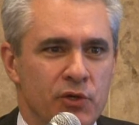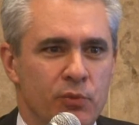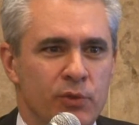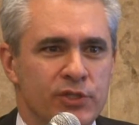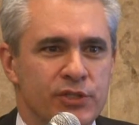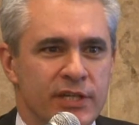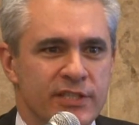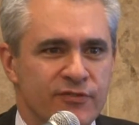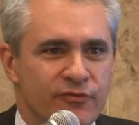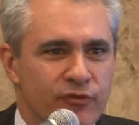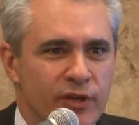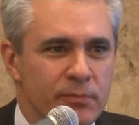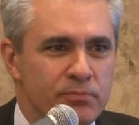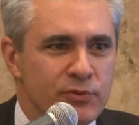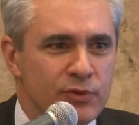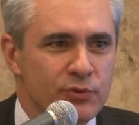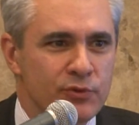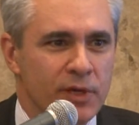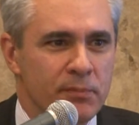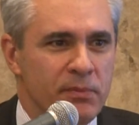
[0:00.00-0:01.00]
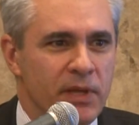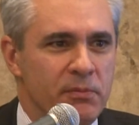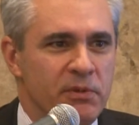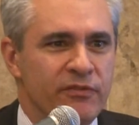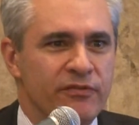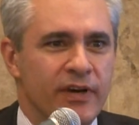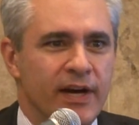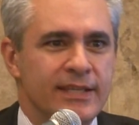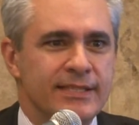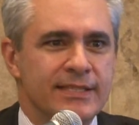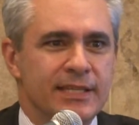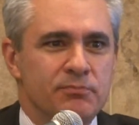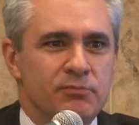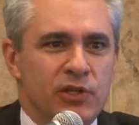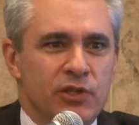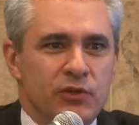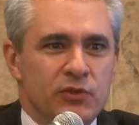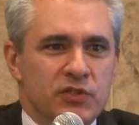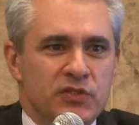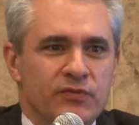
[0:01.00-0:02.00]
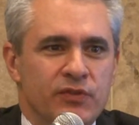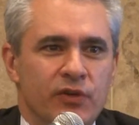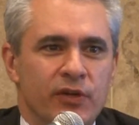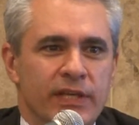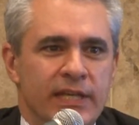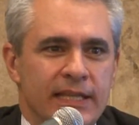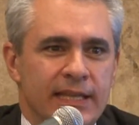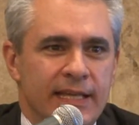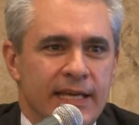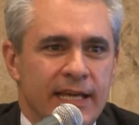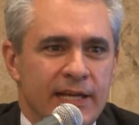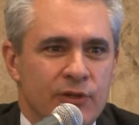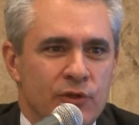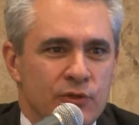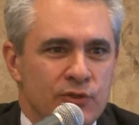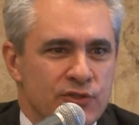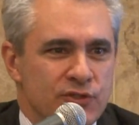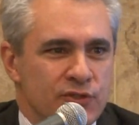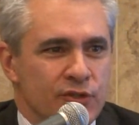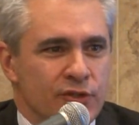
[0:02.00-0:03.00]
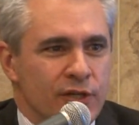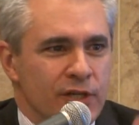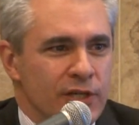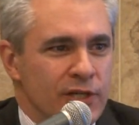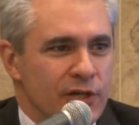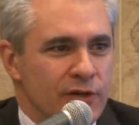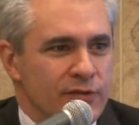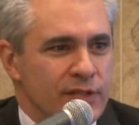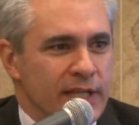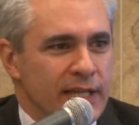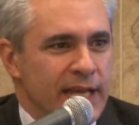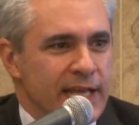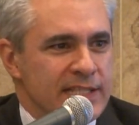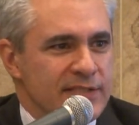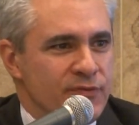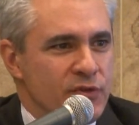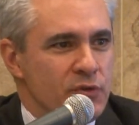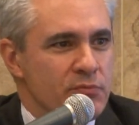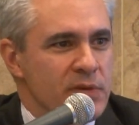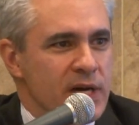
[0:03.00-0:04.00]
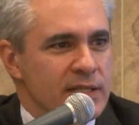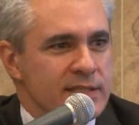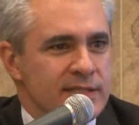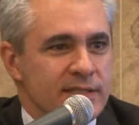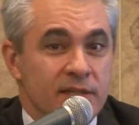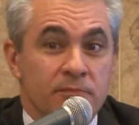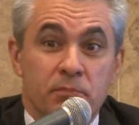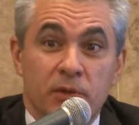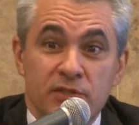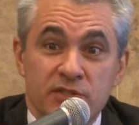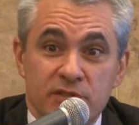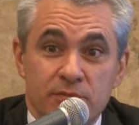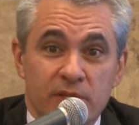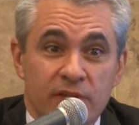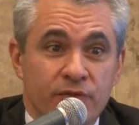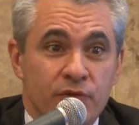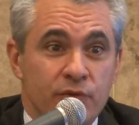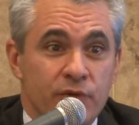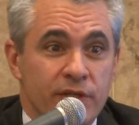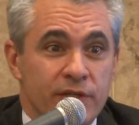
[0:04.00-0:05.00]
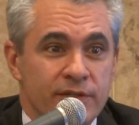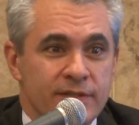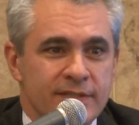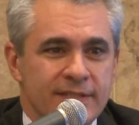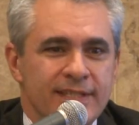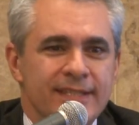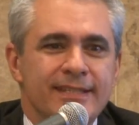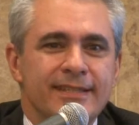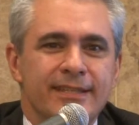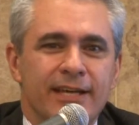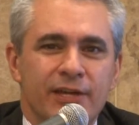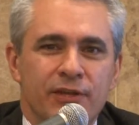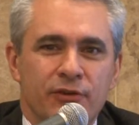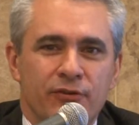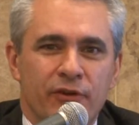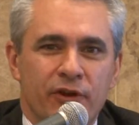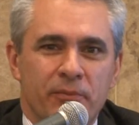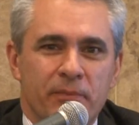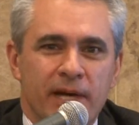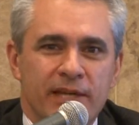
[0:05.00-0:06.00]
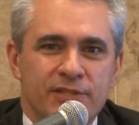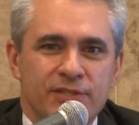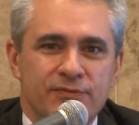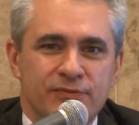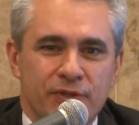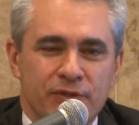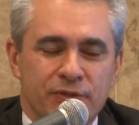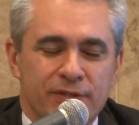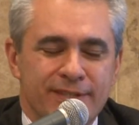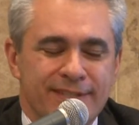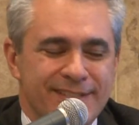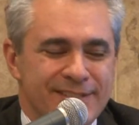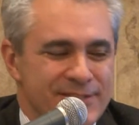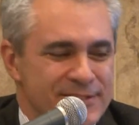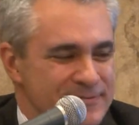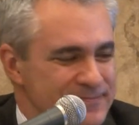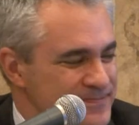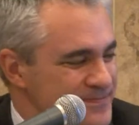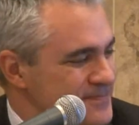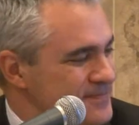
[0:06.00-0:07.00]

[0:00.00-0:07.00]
will just flip through and maybe find something useful in there also over the next few months and possibly few years. Thank you very much for your attention.